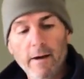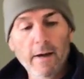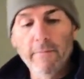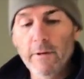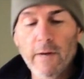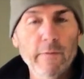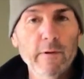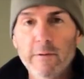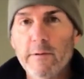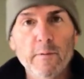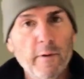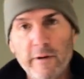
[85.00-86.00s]
I've never
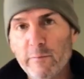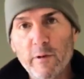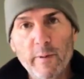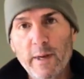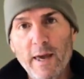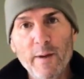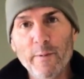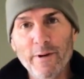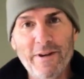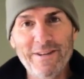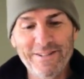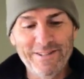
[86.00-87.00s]
used it once with my
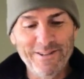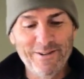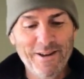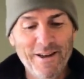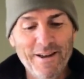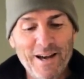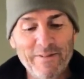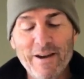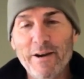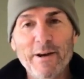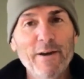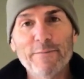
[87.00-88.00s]
camera, so I've
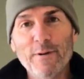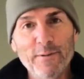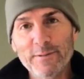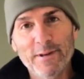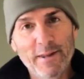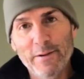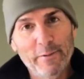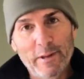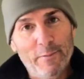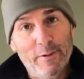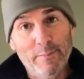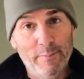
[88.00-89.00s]
got an iPhone, so that
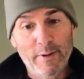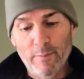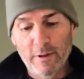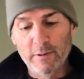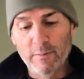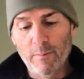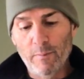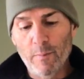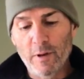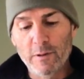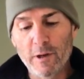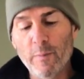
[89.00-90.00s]
really wouldn't be much
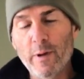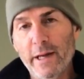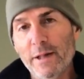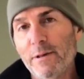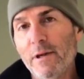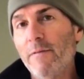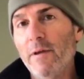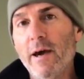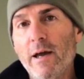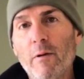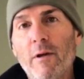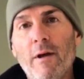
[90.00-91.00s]
good. But I can see if you
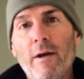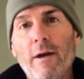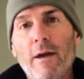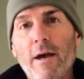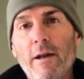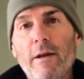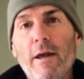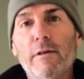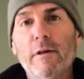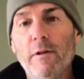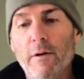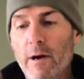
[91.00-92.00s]
had an
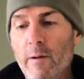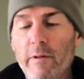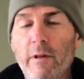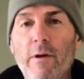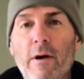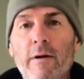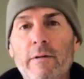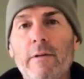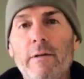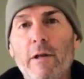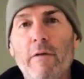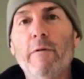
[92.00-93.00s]
SLR with a long
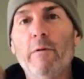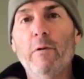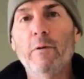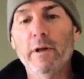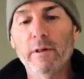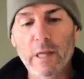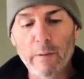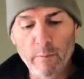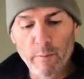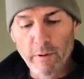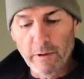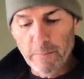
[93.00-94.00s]
telephoto lens, that
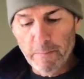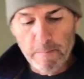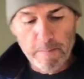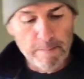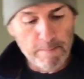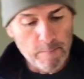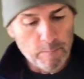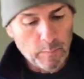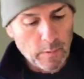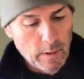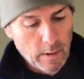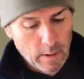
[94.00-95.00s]
would
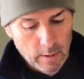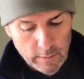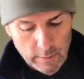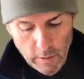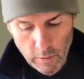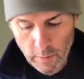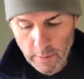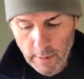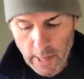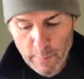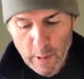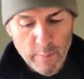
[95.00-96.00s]
work. So
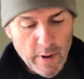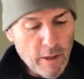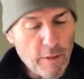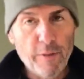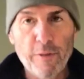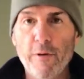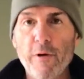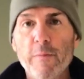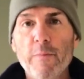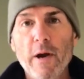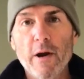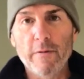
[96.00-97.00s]
I'm on my
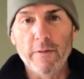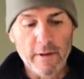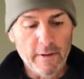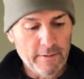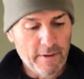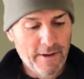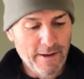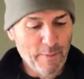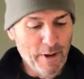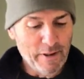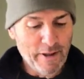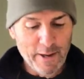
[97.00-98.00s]
3rd pair of these. I
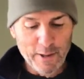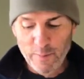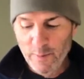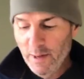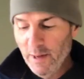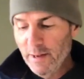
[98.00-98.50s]
must like them.